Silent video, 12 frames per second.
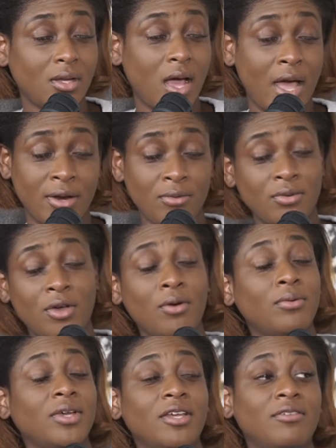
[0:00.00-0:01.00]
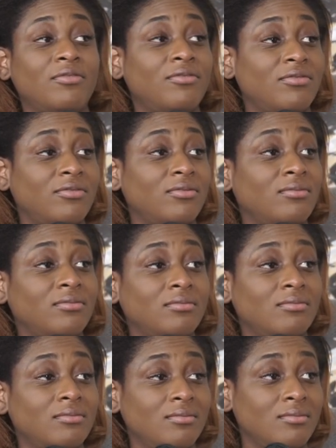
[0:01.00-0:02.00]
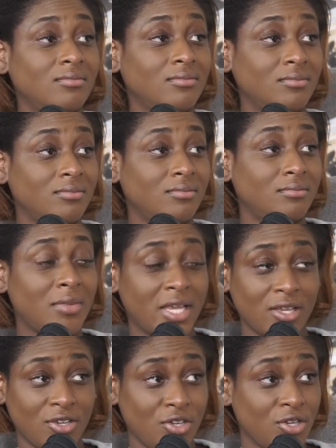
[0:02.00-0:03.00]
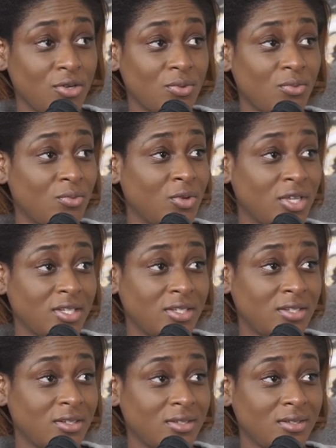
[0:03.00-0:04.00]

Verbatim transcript: I don't know if Meagan Good was